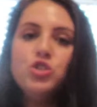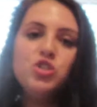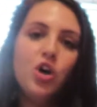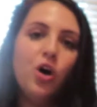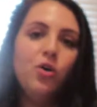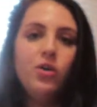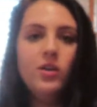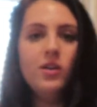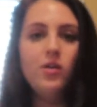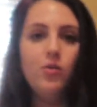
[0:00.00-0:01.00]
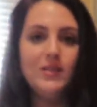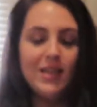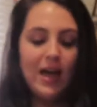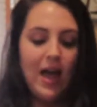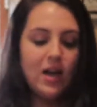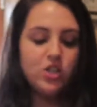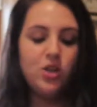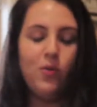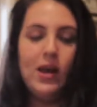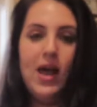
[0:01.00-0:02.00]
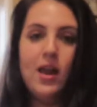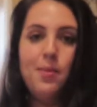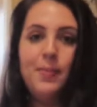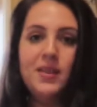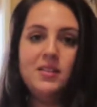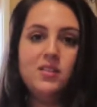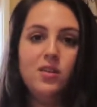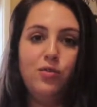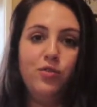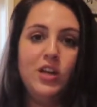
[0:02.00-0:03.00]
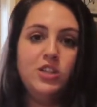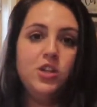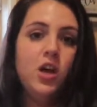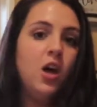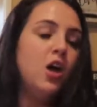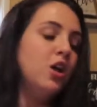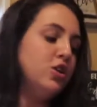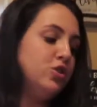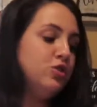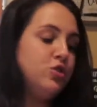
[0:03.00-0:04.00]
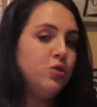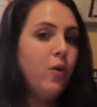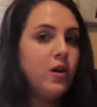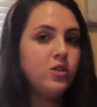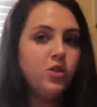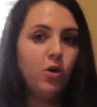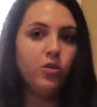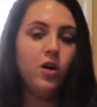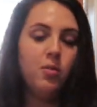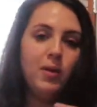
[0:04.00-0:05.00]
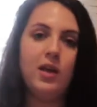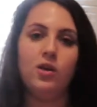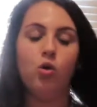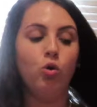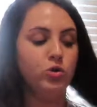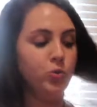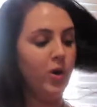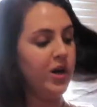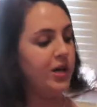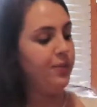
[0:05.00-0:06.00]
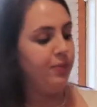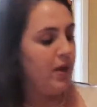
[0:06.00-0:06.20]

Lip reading: show was that I actually went ahead and put this in the fridge because you do want to soak them in cold water.